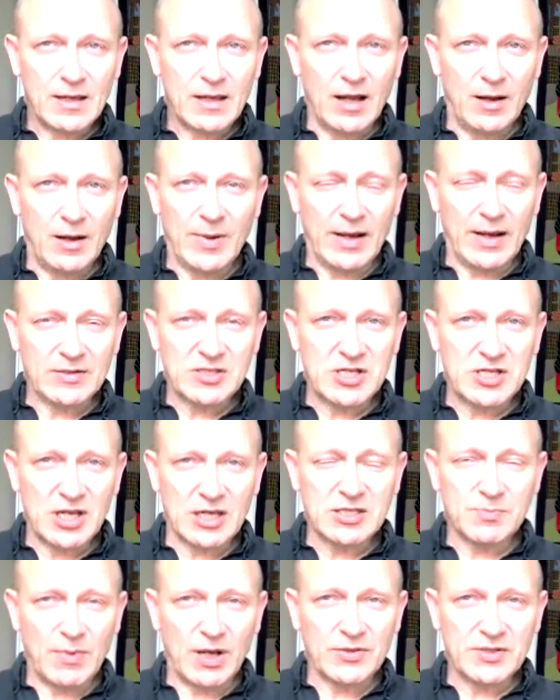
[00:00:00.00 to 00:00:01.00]
about
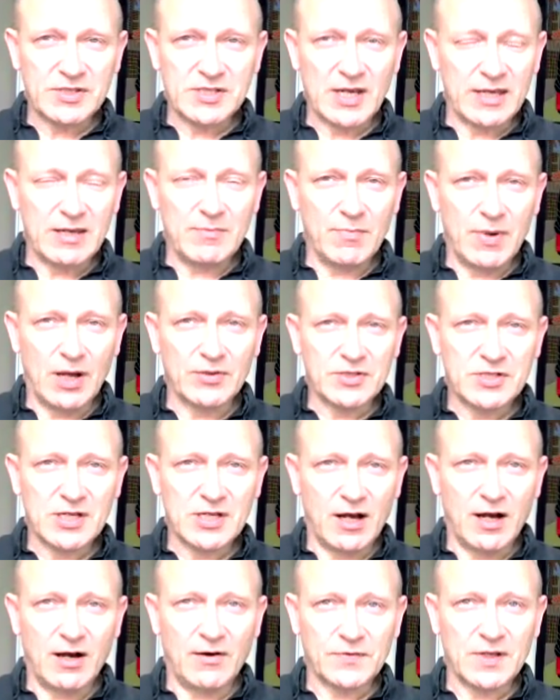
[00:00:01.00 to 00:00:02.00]
6 months, 8 months
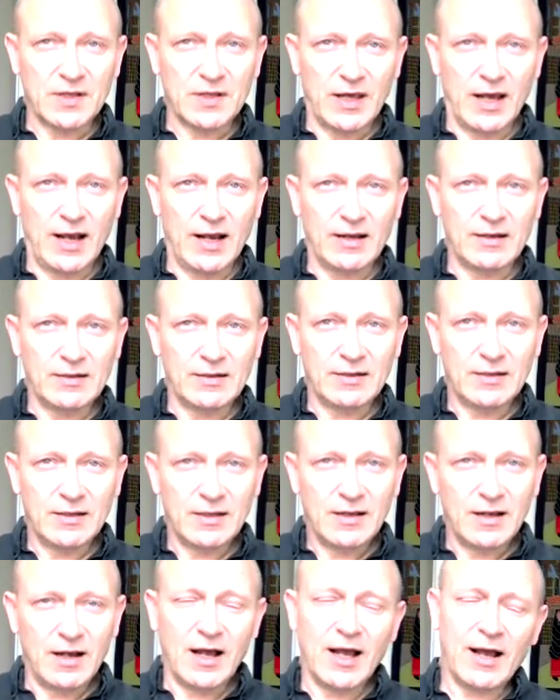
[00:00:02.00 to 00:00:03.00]
after that,
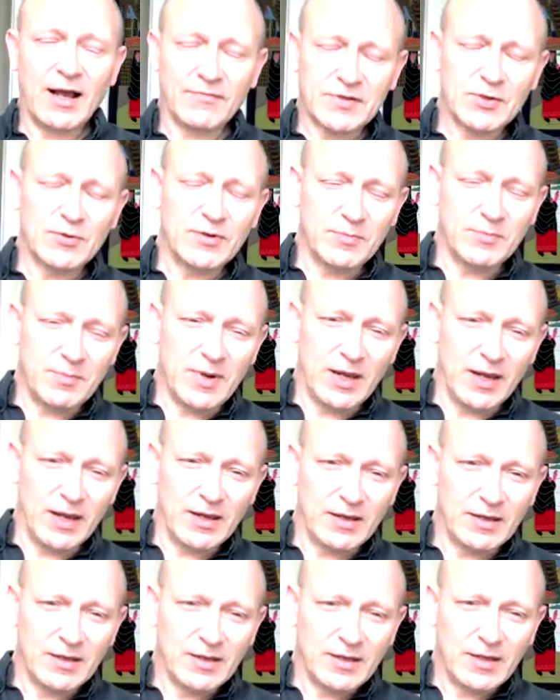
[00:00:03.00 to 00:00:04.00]
I have to
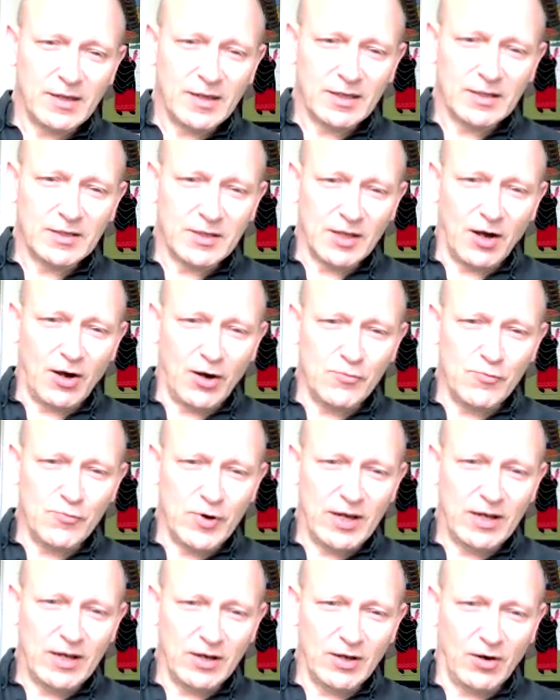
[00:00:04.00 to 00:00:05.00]
admit, that I
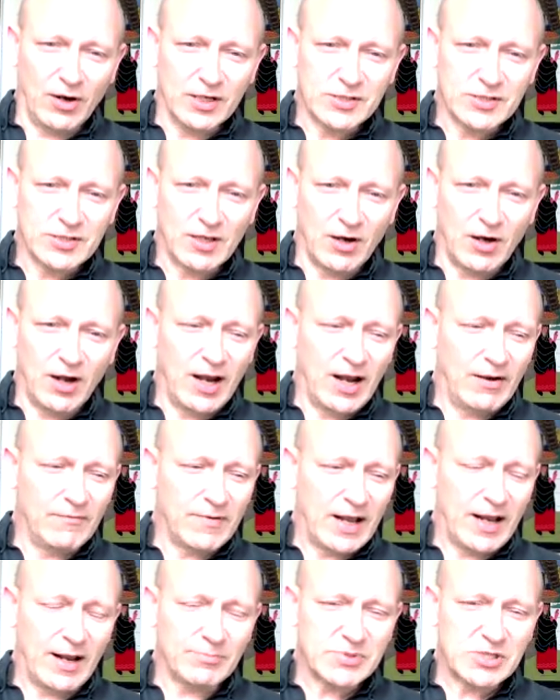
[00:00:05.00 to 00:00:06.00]
realized that I have
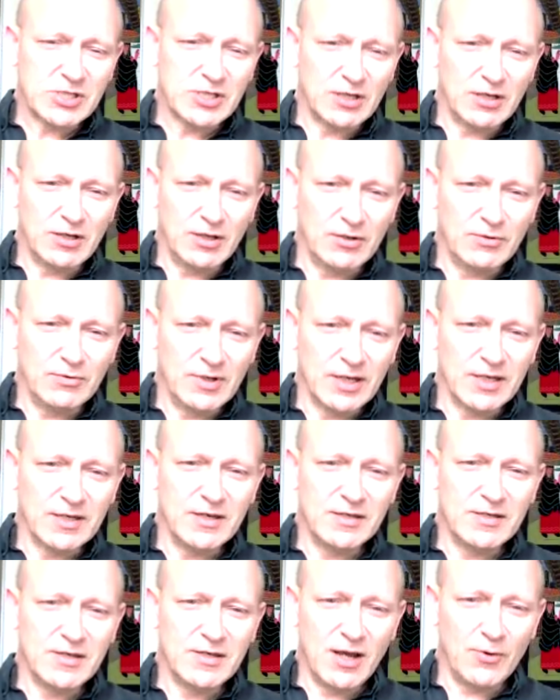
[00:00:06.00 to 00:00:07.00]
absolutely
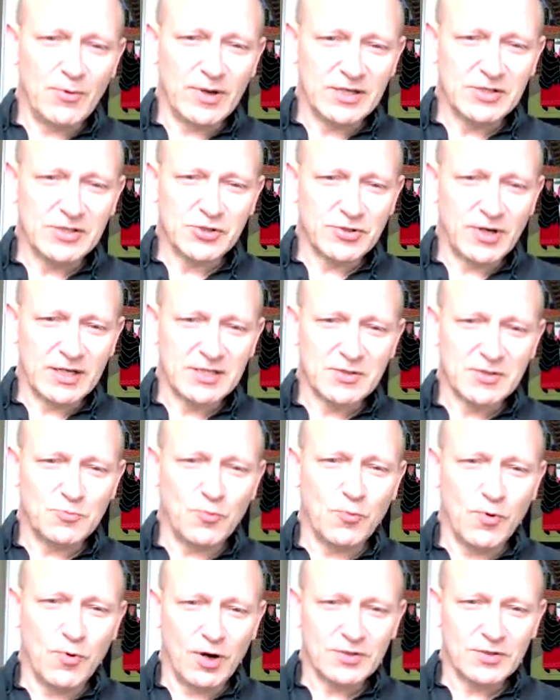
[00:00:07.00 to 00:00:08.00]
no interest
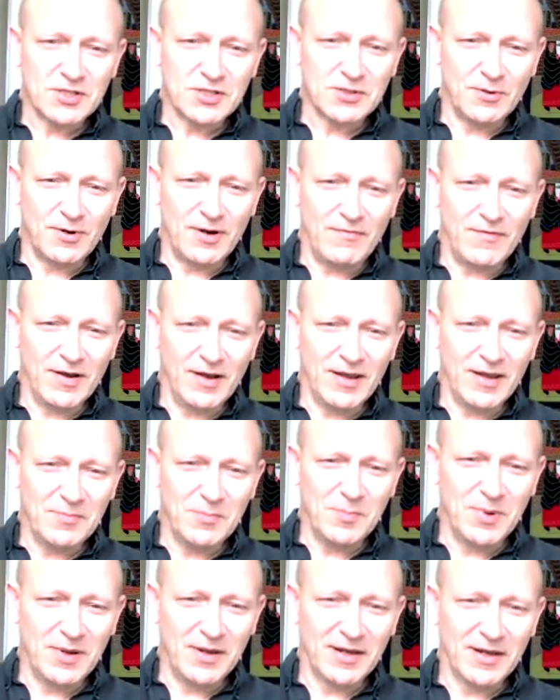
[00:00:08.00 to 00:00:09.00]
whatsoever
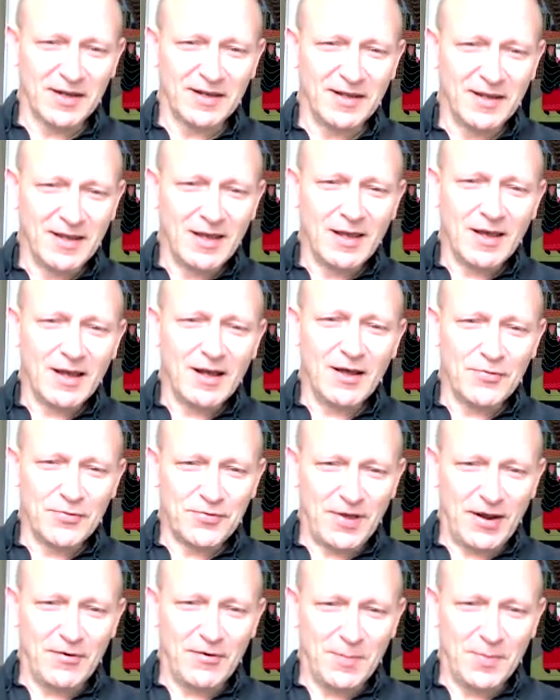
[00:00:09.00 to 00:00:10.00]
in being a
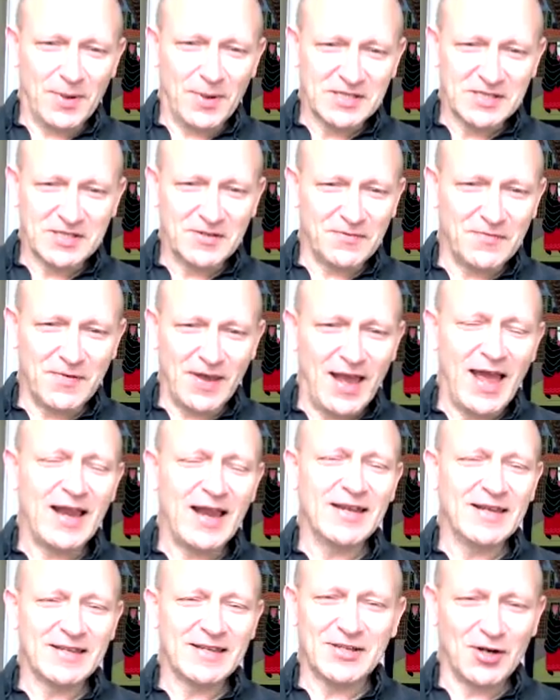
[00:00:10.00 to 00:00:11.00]
therapist of
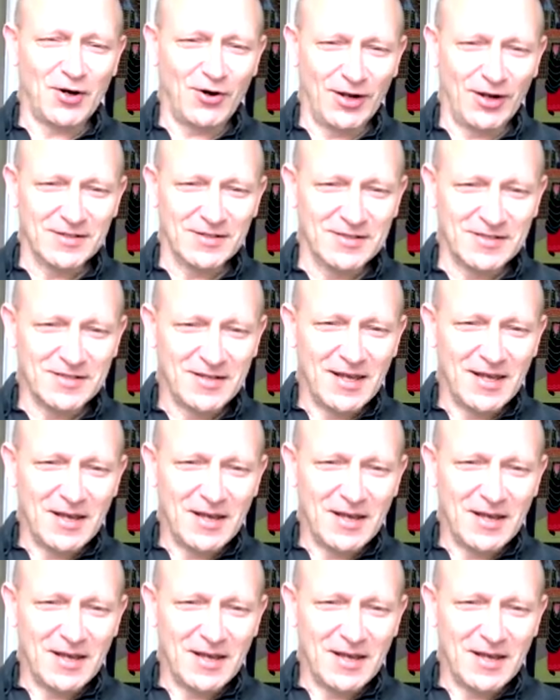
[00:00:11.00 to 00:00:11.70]
any kind,